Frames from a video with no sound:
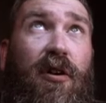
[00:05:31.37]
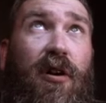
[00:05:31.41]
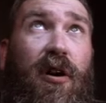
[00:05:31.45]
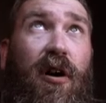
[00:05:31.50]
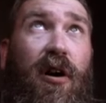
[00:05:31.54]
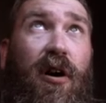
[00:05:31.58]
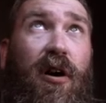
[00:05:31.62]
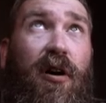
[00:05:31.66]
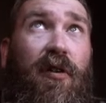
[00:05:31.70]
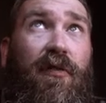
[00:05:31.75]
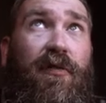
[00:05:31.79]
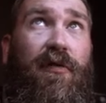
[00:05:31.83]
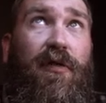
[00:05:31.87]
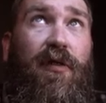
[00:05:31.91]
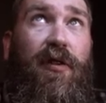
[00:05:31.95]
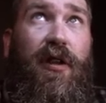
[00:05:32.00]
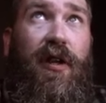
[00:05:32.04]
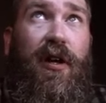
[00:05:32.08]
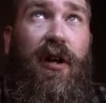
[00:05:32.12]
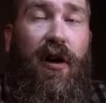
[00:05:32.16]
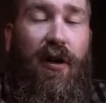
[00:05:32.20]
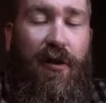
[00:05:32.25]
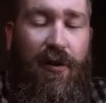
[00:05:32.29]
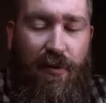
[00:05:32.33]
for
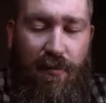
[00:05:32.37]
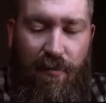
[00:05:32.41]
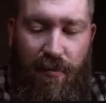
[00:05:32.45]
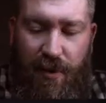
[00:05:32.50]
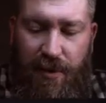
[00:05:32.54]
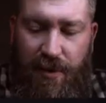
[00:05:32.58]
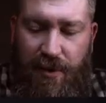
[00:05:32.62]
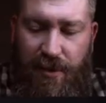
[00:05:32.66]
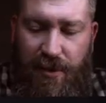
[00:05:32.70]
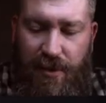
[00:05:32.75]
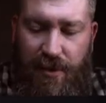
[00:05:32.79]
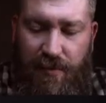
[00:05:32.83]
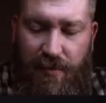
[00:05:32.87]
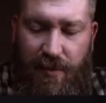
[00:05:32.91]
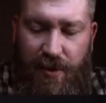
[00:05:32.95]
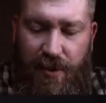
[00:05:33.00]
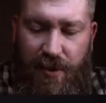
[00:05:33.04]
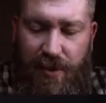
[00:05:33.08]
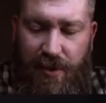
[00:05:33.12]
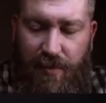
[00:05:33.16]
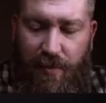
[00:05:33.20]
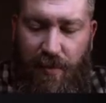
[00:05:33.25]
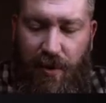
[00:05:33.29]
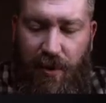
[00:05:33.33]
the other ones, some of the
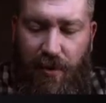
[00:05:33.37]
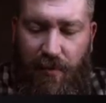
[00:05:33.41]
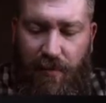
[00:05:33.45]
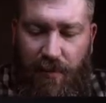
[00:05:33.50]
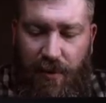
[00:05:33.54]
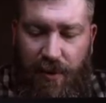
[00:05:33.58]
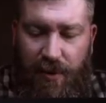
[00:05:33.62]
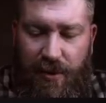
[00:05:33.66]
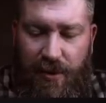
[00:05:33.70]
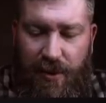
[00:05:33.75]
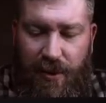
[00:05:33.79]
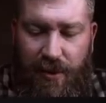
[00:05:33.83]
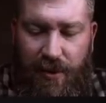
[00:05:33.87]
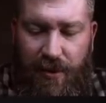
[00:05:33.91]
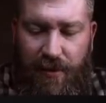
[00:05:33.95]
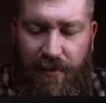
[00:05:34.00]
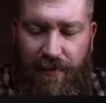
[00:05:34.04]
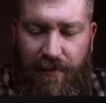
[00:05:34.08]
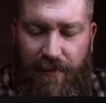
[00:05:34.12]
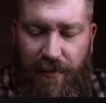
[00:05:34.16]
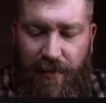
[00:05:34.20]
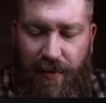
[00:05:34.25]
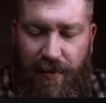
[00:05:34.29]
smaller ones like the